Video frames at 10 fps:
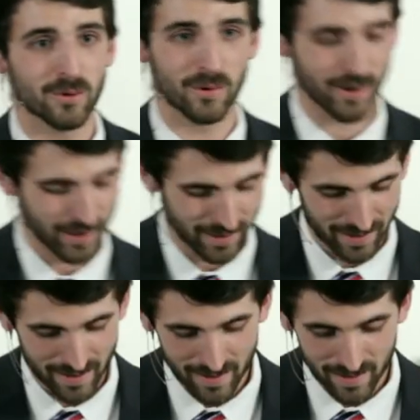don't worry.
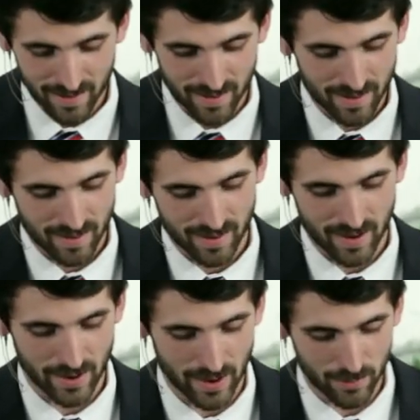
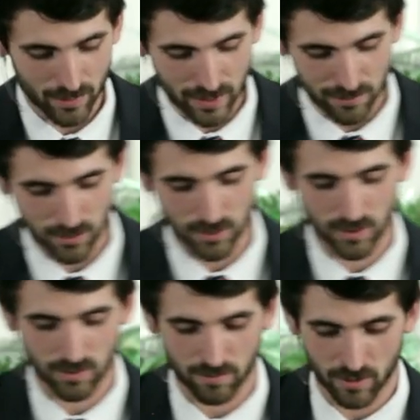I, I would like
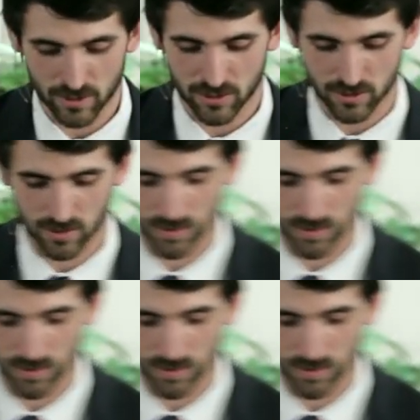for, for us